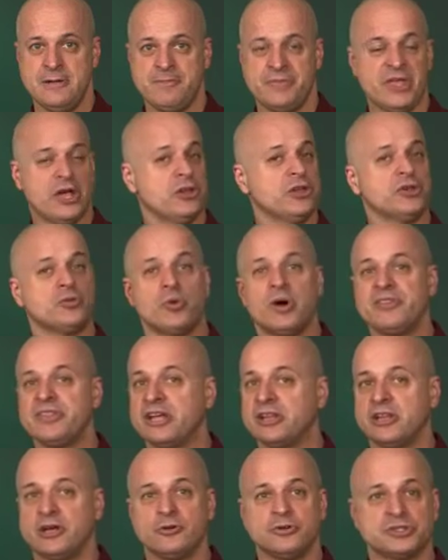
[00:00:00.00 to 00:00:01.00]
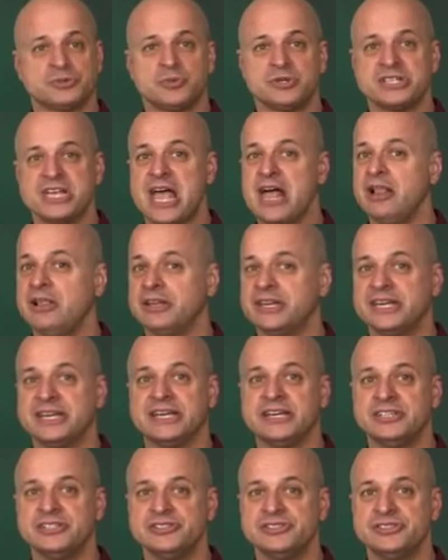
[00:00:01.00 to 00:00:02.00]
the only one that lowers mortality
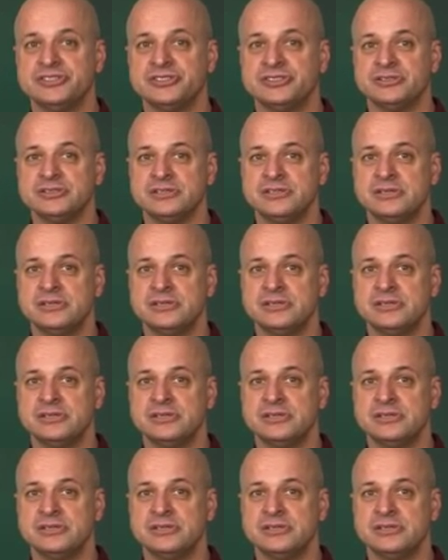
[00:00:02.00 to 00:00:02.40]
is,